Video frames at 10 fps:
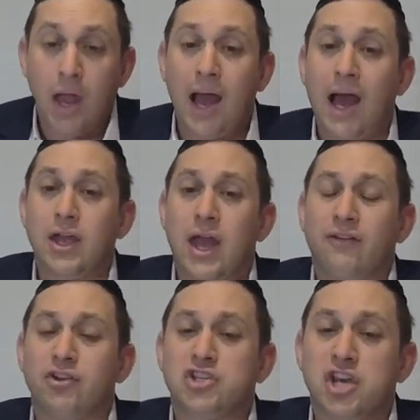How you
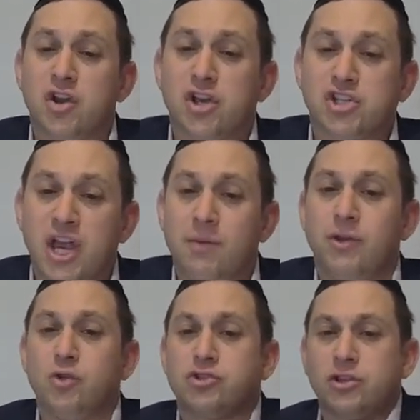have Yeshiri Hashem,
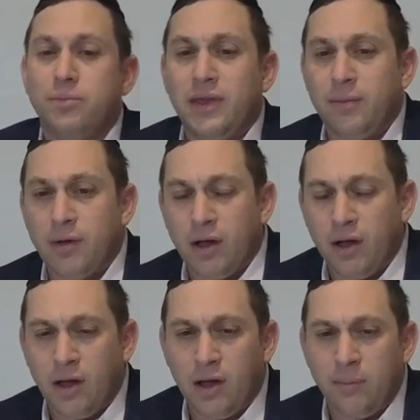it used to be a,
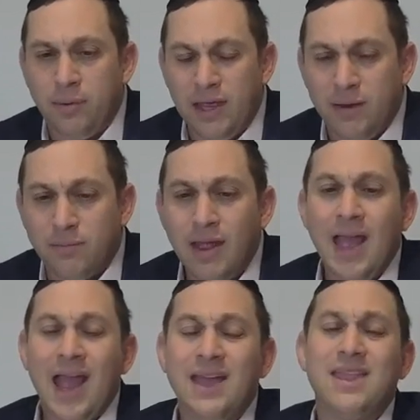a beam,
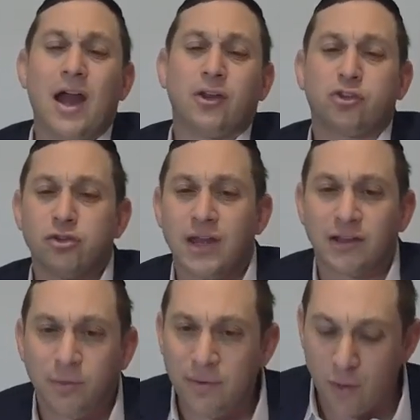and now it turned
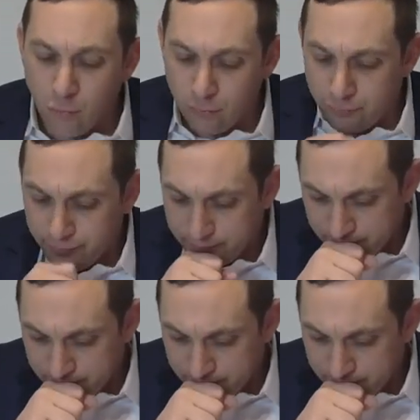out to be a roof.